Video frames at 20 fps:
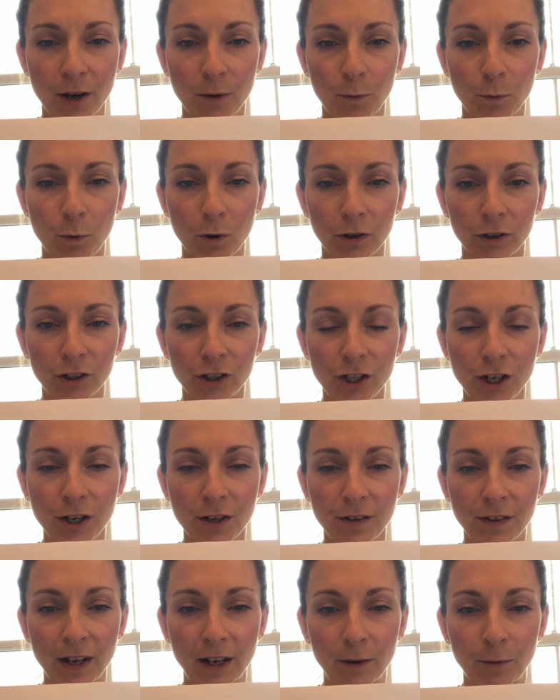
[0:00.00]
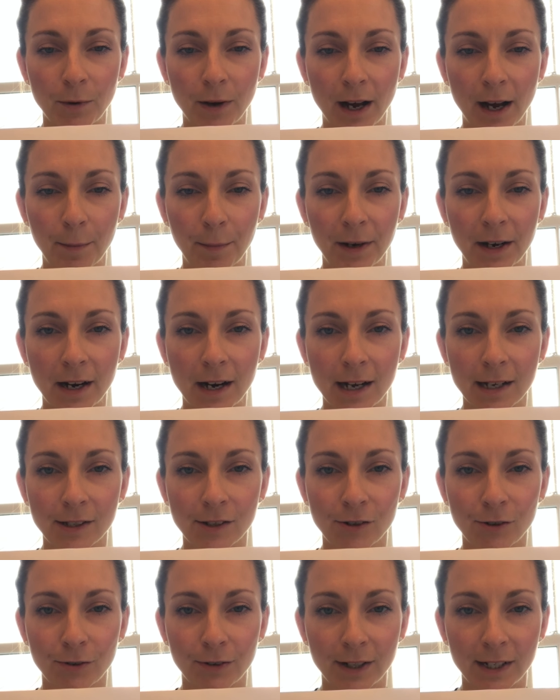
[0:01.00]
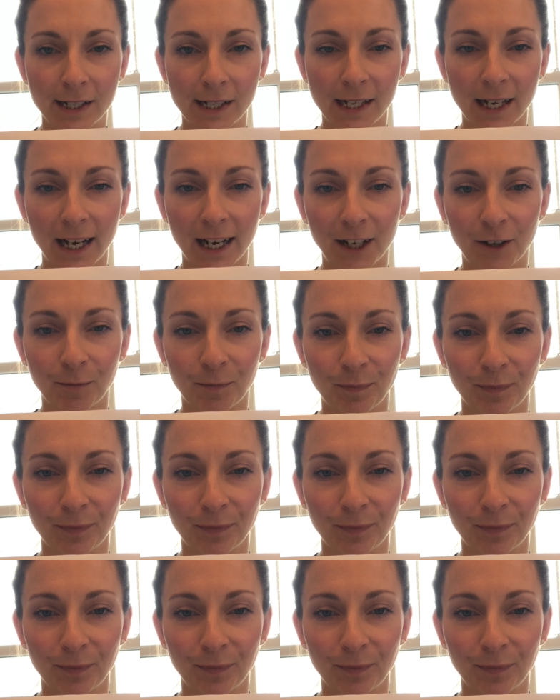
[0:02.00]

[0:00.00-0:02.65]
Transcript: what you think will happen in our story today?